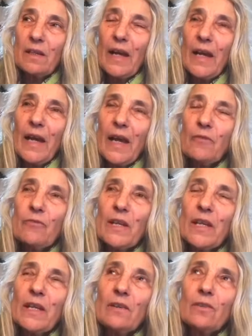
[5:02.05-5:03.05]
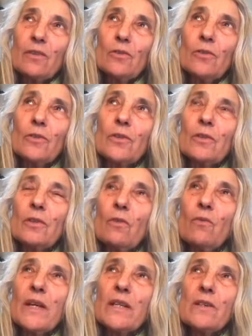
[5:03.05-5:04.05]
I really thought,
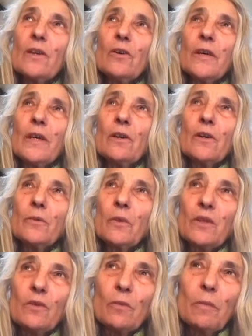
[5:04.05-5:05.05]
what's going on with